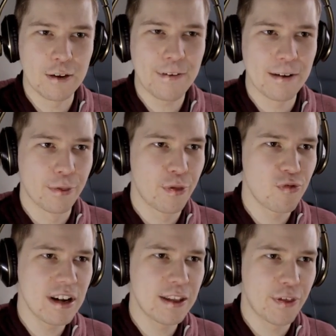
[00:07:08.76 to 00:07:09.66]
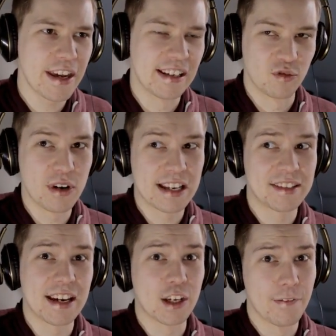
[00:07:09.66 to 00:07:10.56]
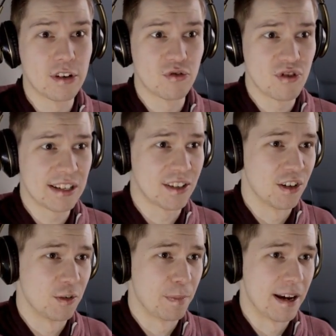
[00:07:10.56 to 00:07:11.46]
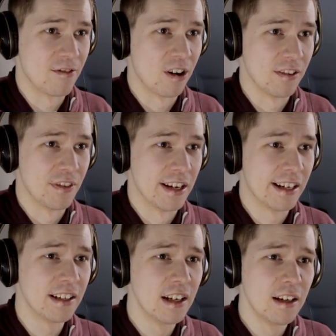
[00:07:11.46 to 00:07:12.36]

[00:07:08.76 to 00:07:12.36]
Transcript: I found 3 things we can take over the research bay right there.